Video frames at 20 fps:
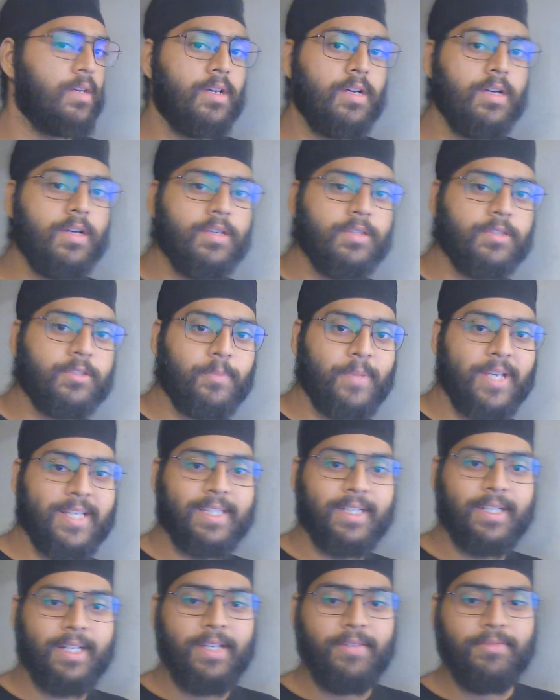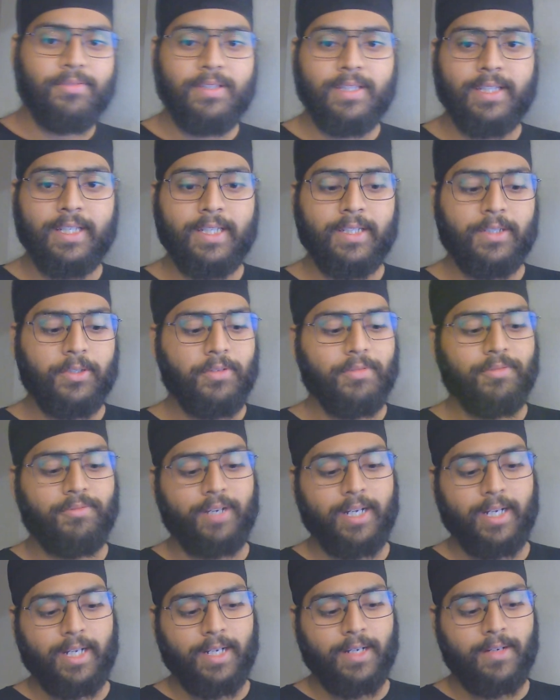So basically, for these to
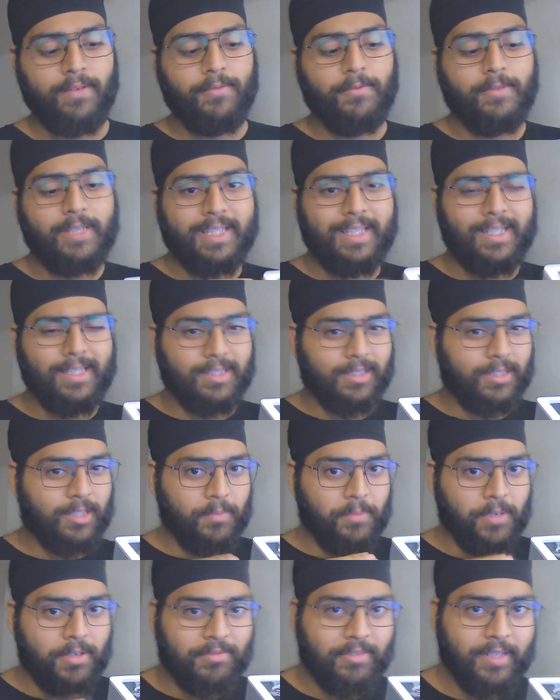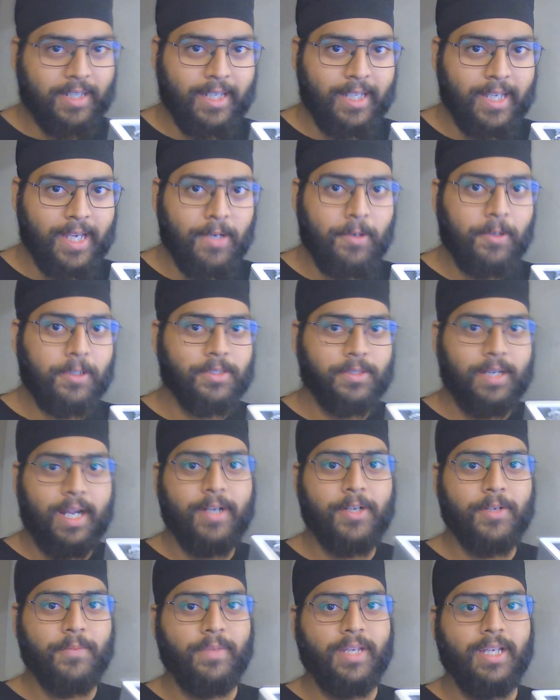fit in with each other perfectly, I also
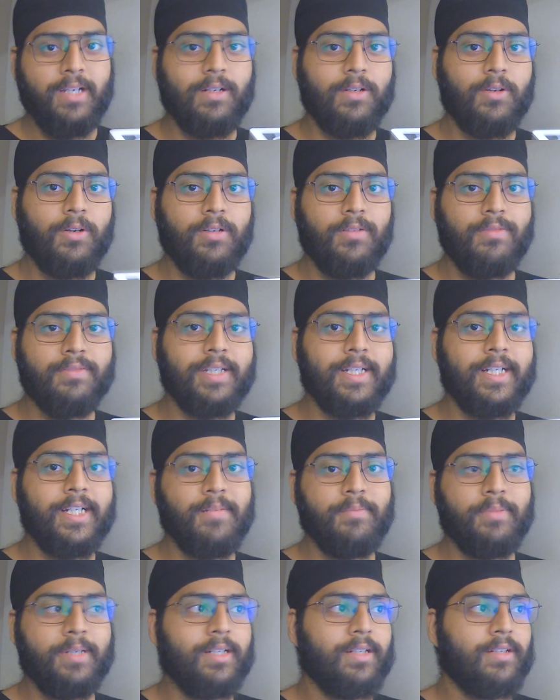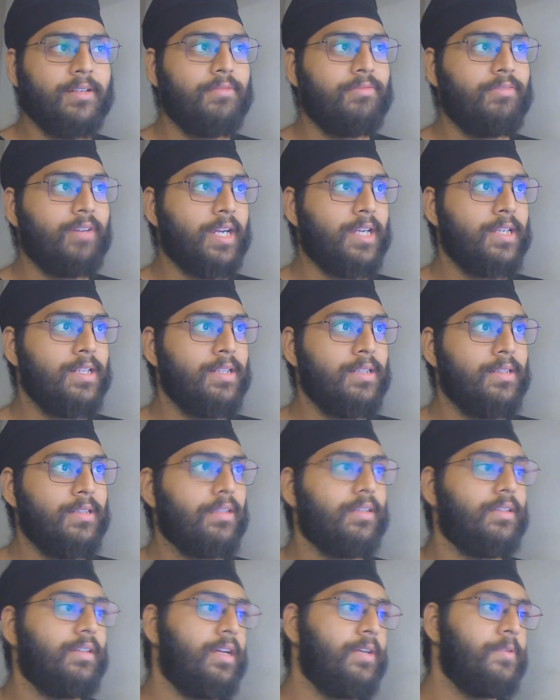had to make a lot of 3D printed files.
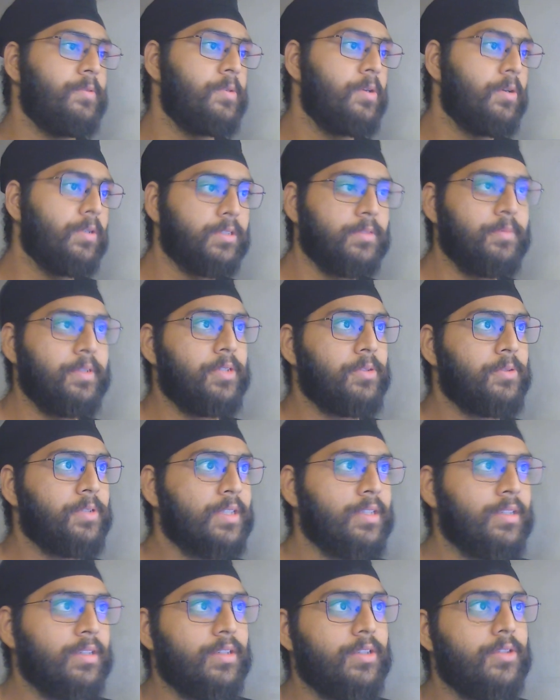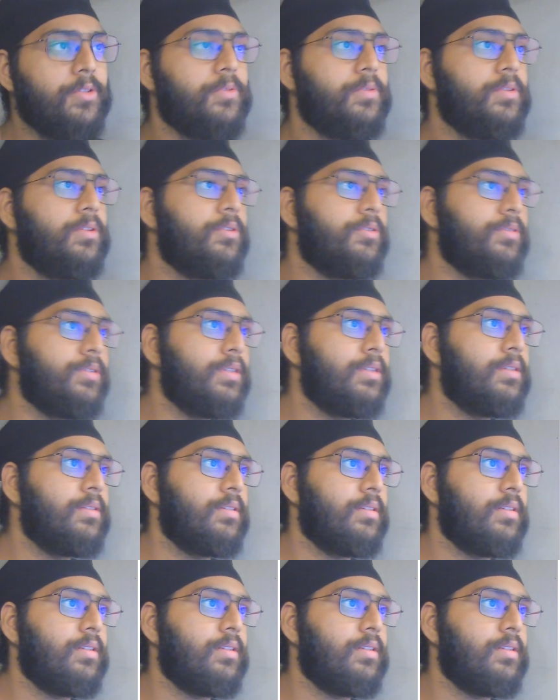I would also be showing you those.